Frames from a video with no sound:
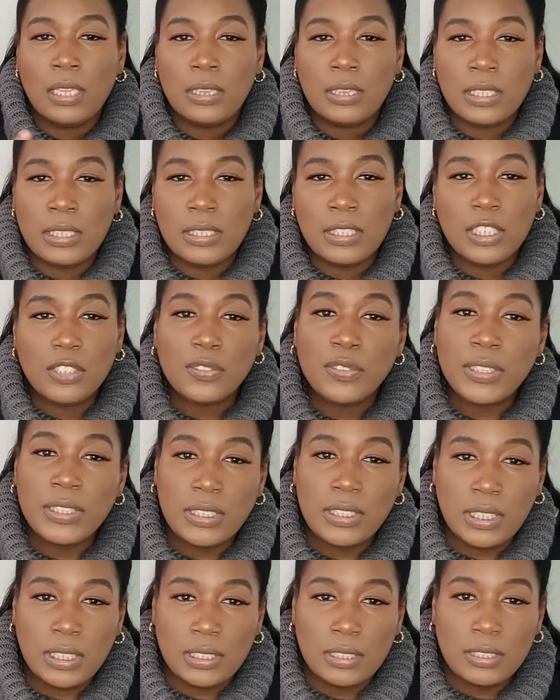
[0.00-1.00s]
The
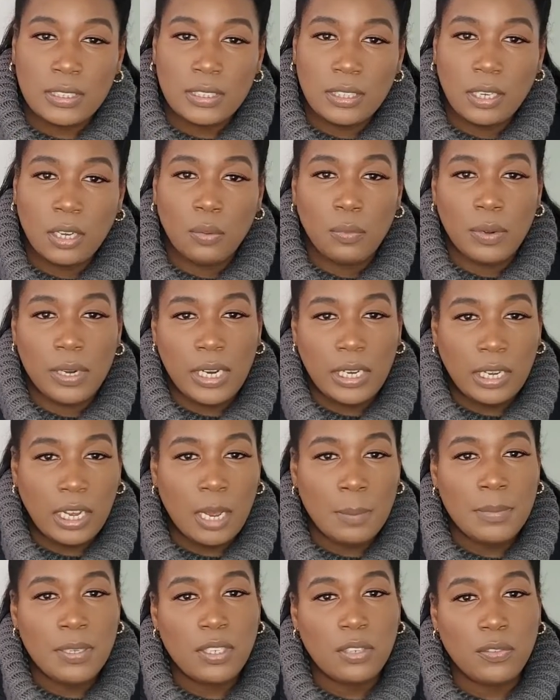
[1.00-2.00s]
difference is, when it
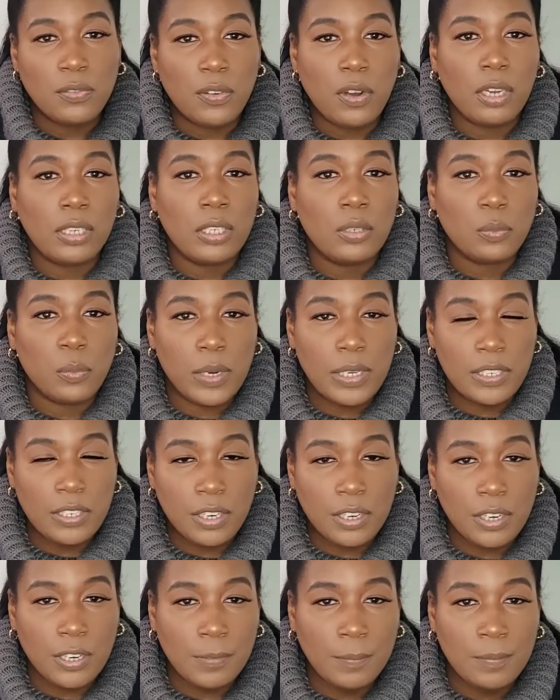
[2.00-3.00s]
comes to fall and
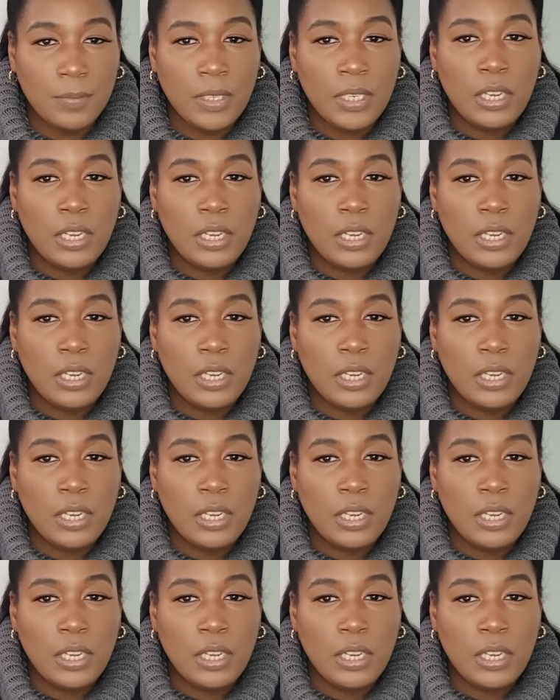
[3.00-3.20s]
winter,